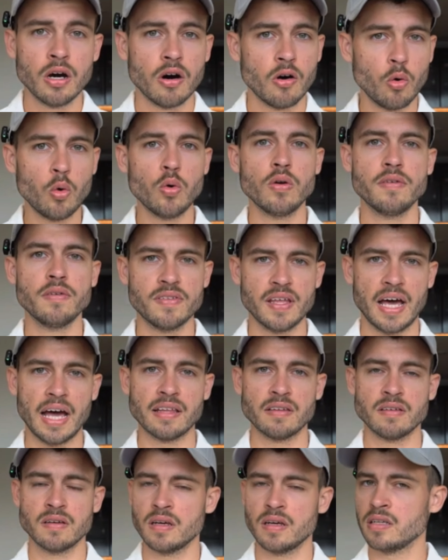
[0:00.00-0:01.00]
all of
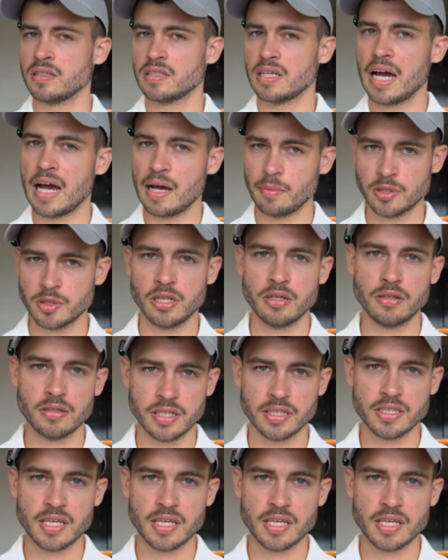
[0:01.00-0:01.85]
that is absolutely